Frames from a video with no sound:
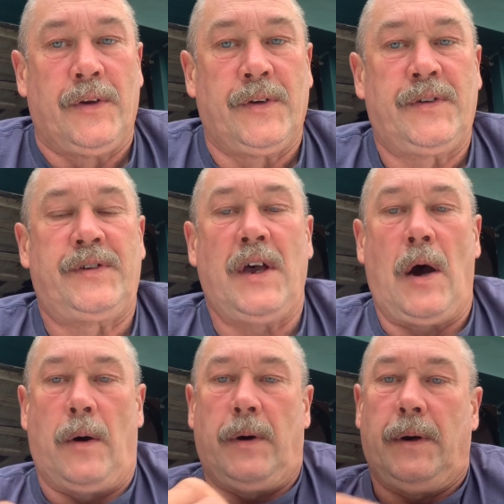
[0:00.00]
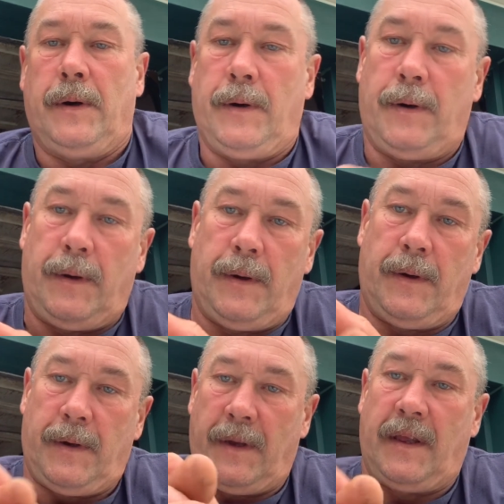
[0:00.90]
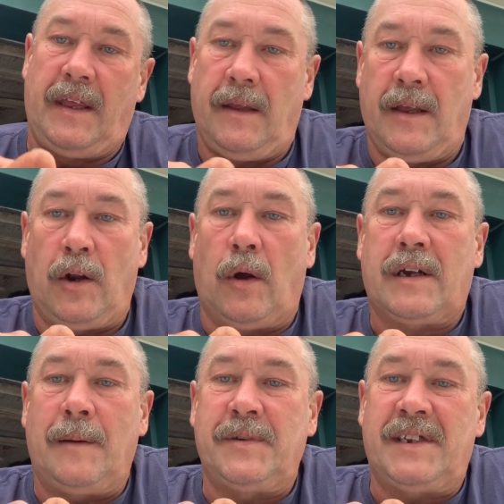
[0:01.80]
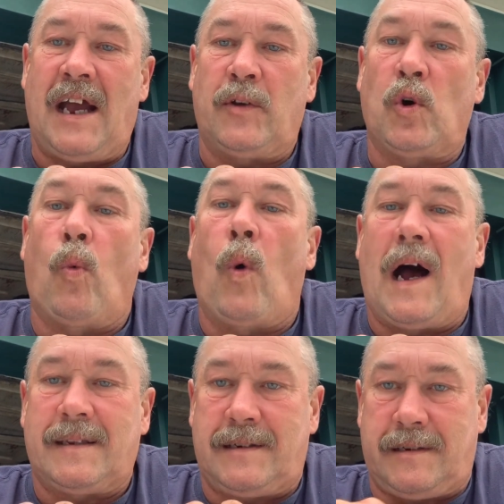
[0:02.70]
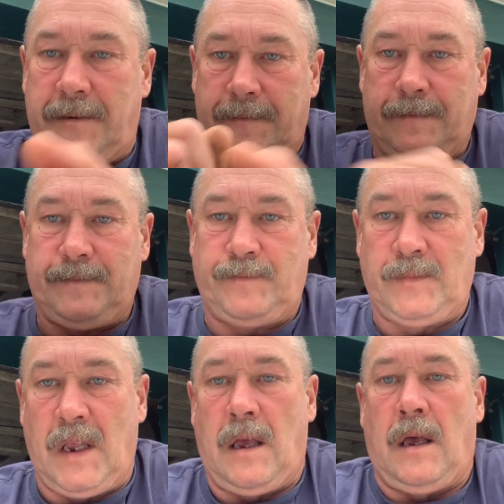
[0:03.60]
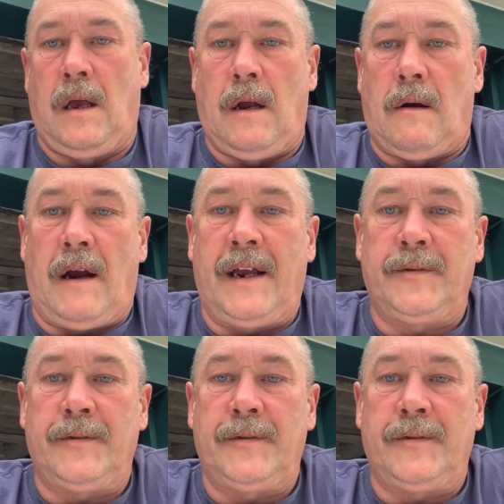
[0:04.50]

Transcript: So it all comes down to watts, right?